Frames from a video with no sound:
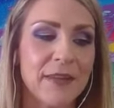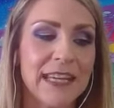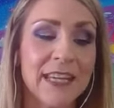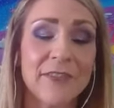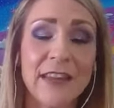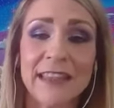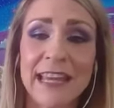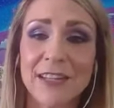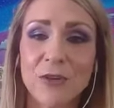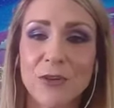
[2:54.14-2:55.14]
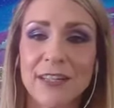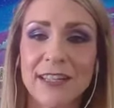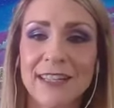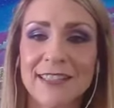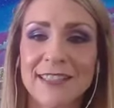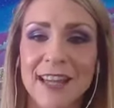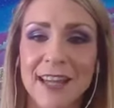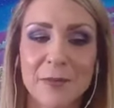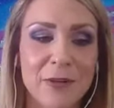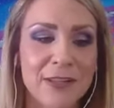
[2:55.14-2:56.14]
If a landlord is
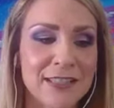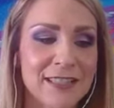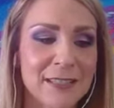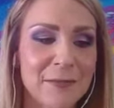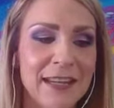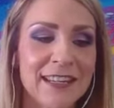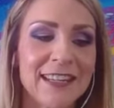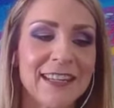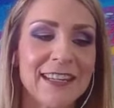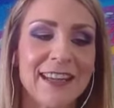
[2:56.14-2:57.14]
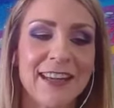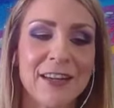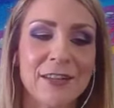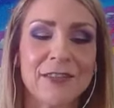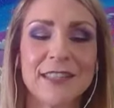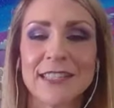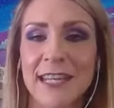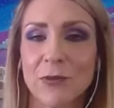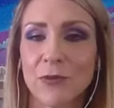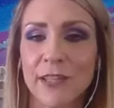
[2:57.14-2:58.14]
not participating, the
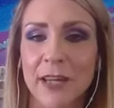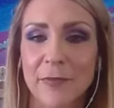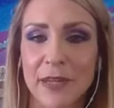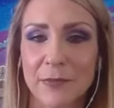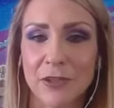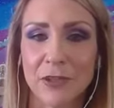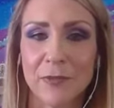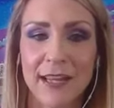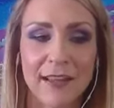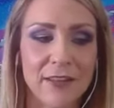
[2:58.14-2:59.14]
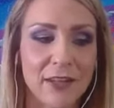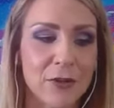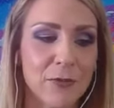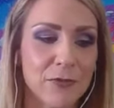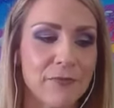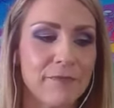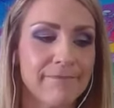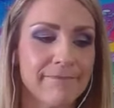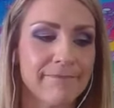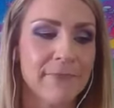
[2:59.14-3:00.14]
tenant will not be able to apply on their own.
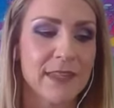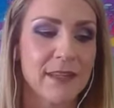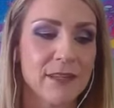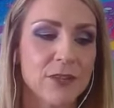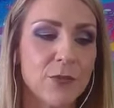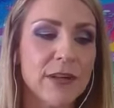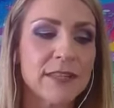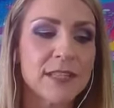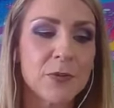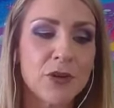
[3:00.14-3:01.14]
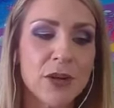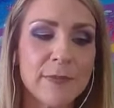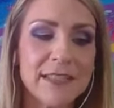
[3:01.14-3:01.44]
So while this program is